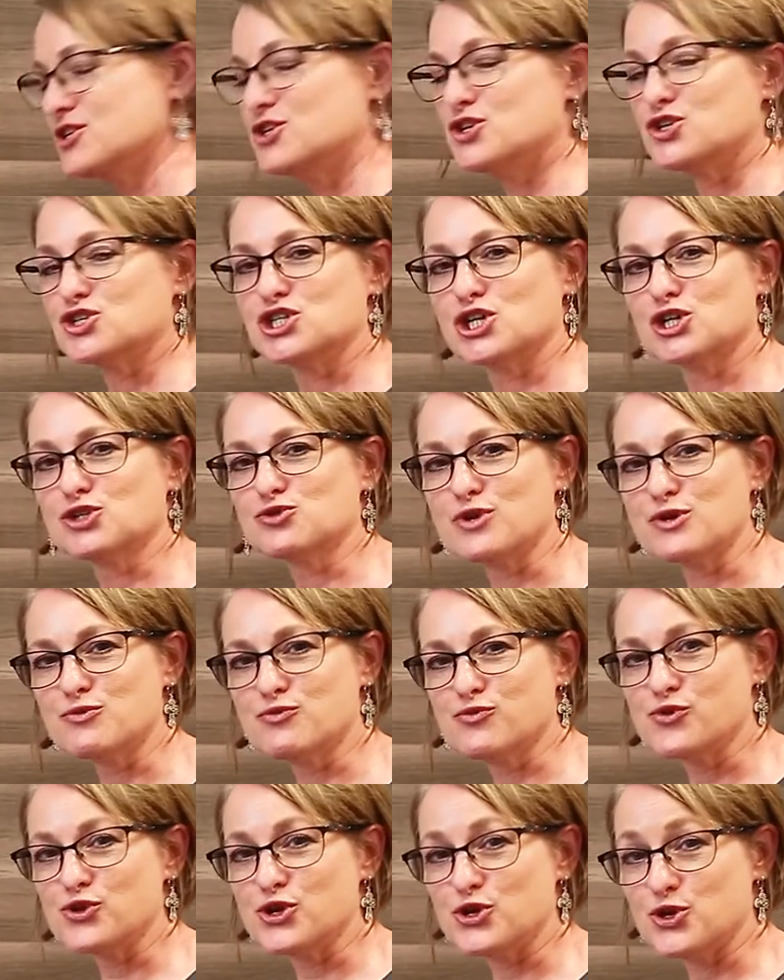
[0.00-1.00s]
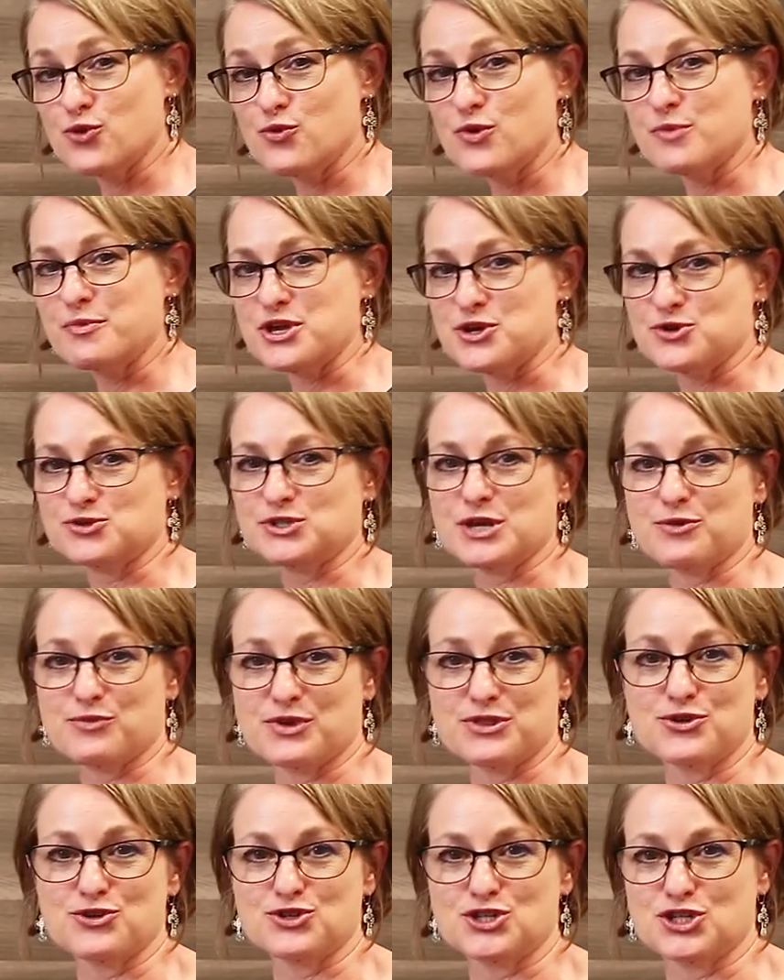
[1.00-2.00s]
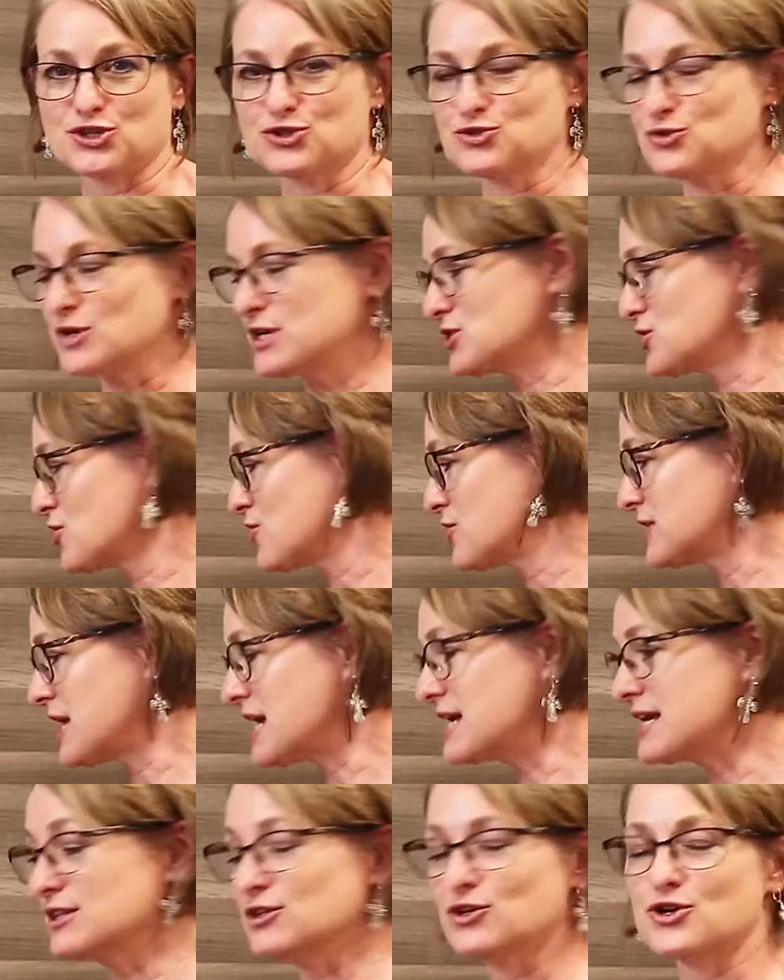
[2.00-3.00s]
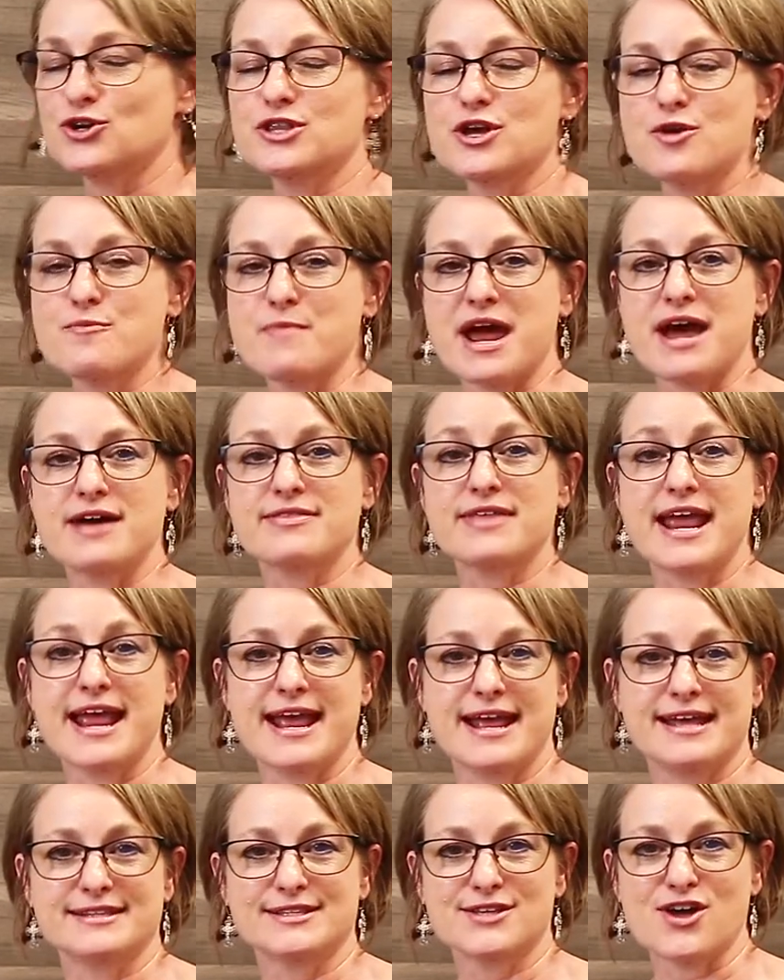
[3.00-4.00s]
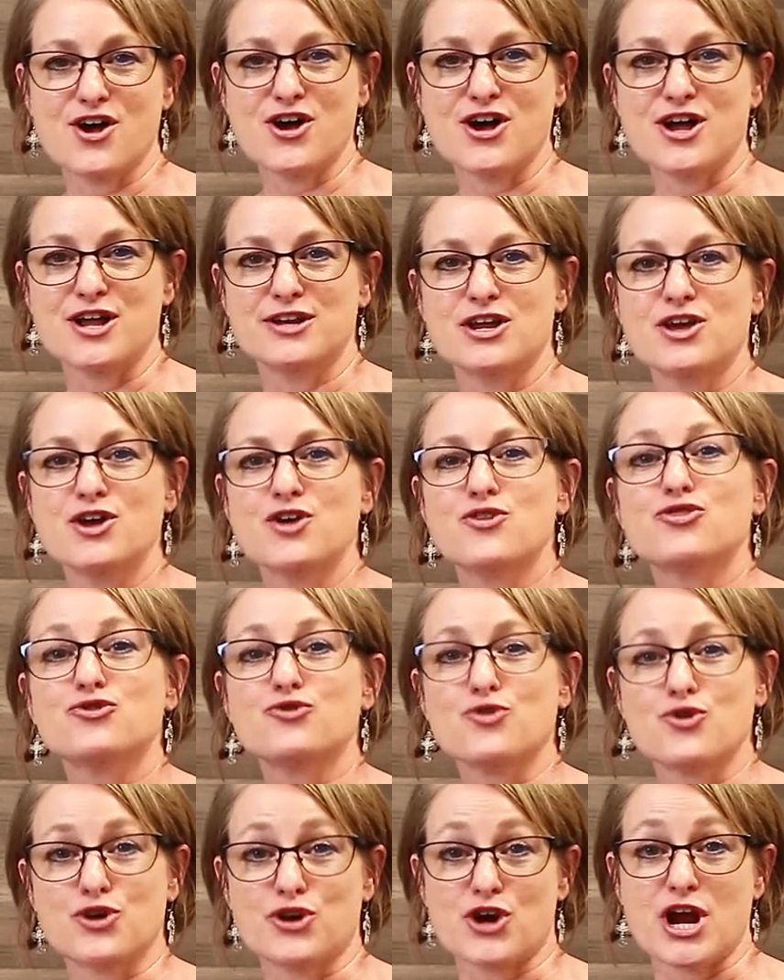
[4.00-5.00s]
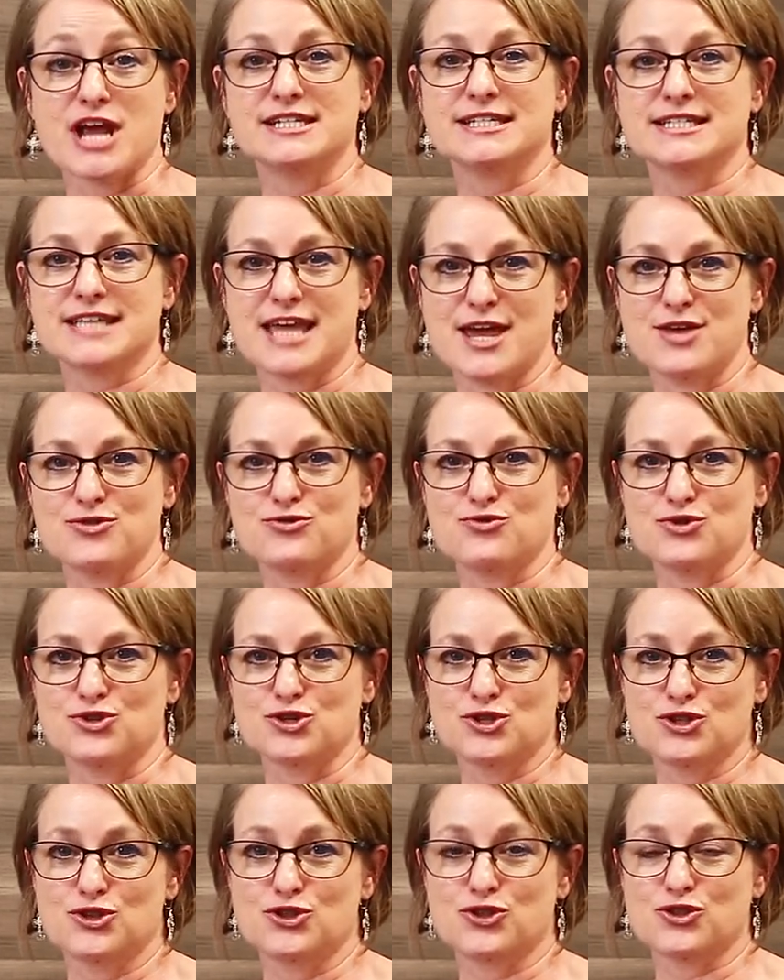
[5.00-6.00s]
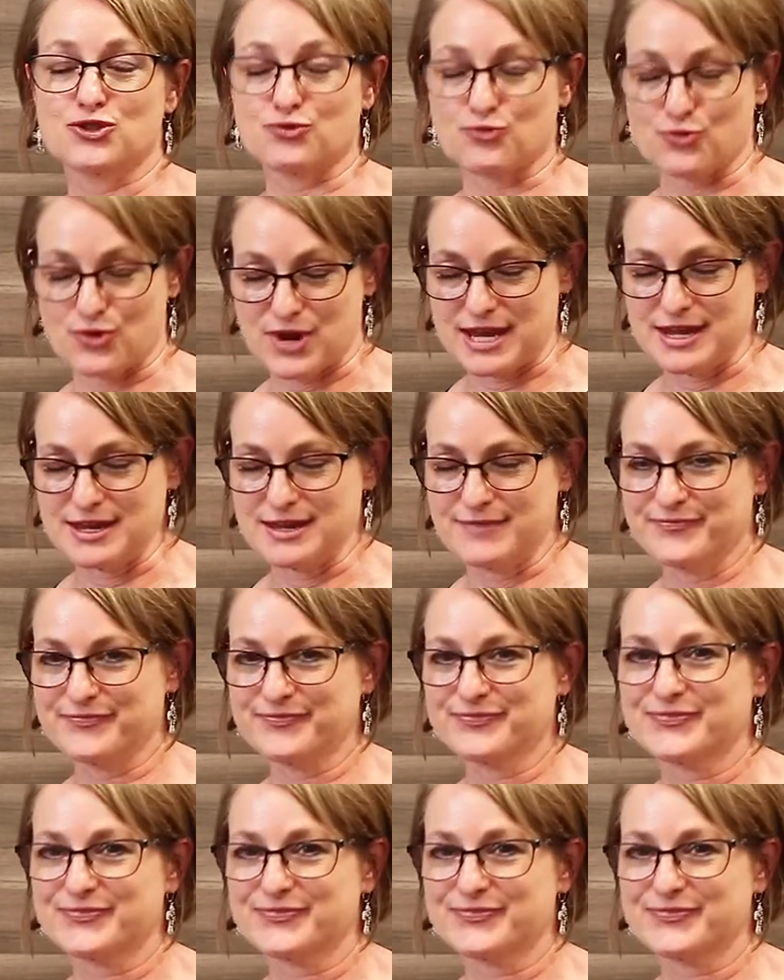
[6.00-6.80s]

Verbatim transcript: your children you will be using with your children so that they can learn their math hands-on through grades K through 3.